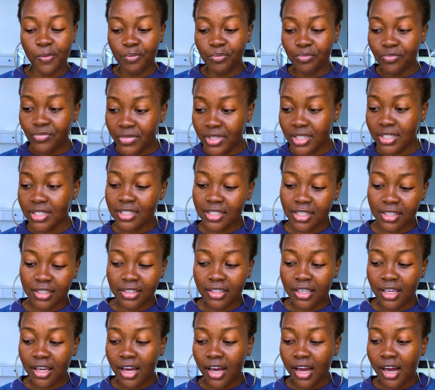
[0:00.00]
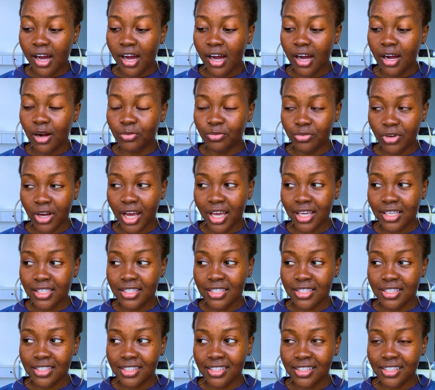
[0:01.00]
this thing, right?
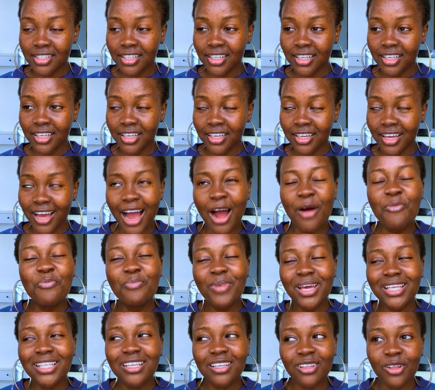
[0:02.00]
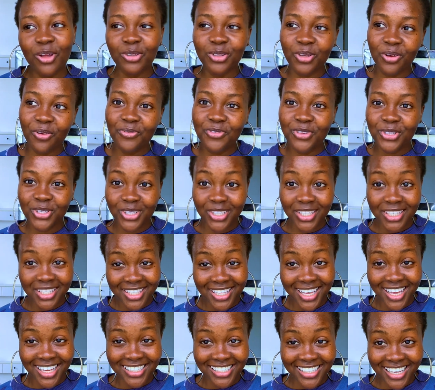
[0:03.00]
I'm making a lot of videos
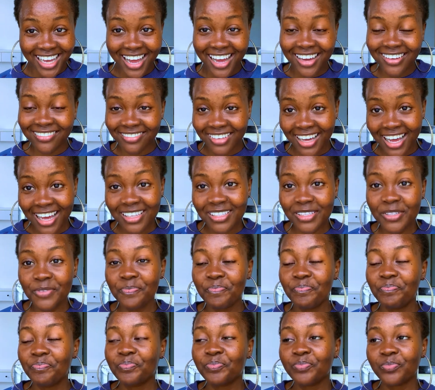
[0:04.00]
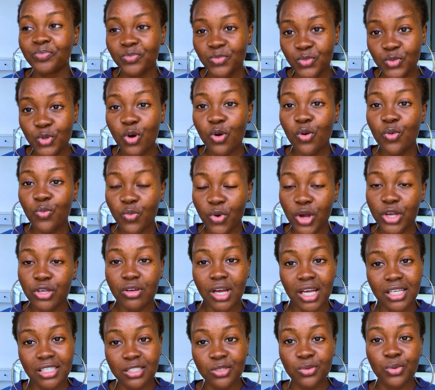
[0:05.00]
here, right? Know where you
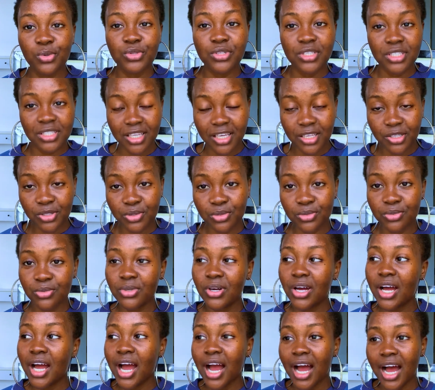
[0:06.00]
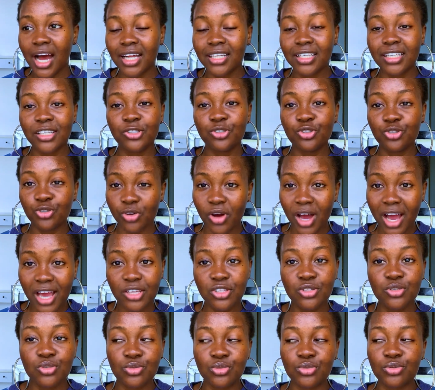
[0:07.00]
actually want to settle, and then try
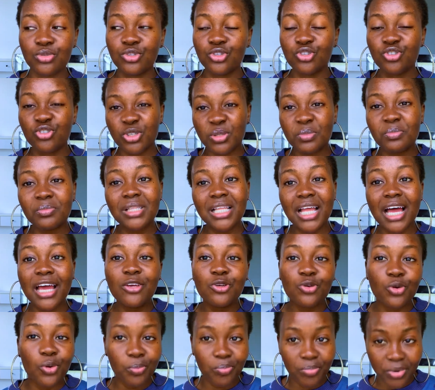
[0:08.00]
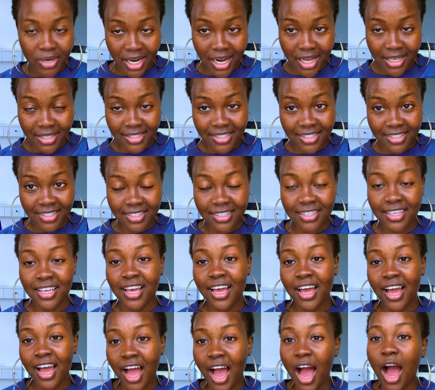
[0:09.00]
to streamline your plans
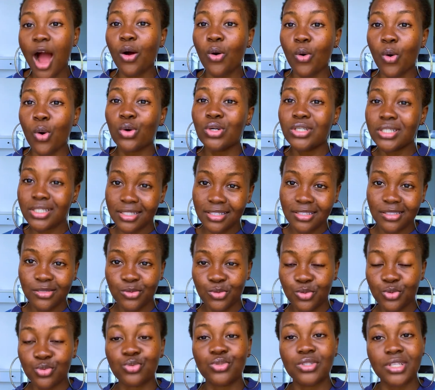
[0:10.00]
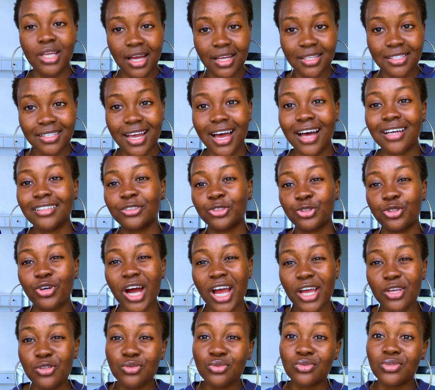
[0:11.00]
according to that, and try
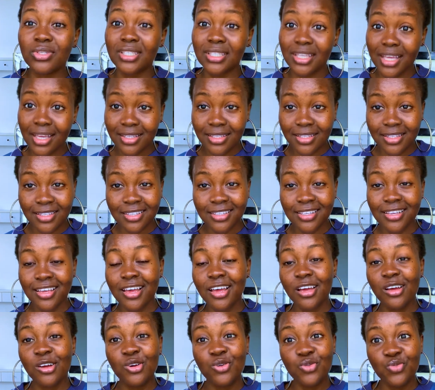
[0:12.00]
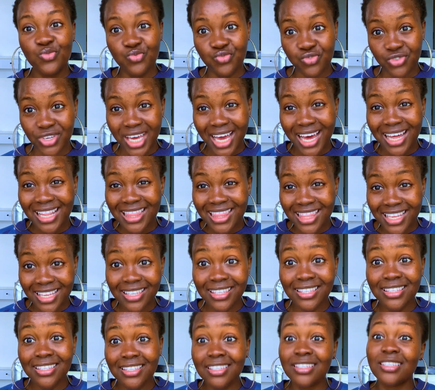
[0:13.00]
to set
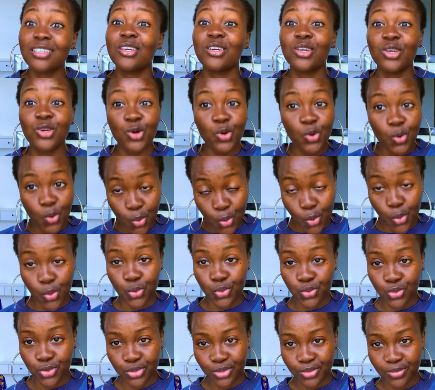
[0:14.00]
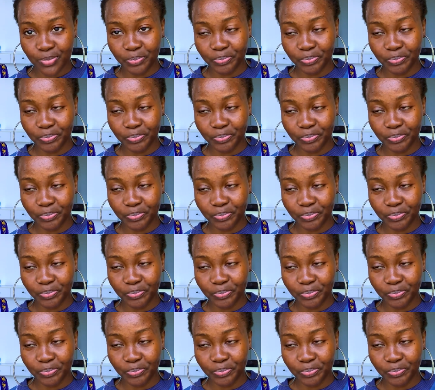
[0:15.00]
realistic goals.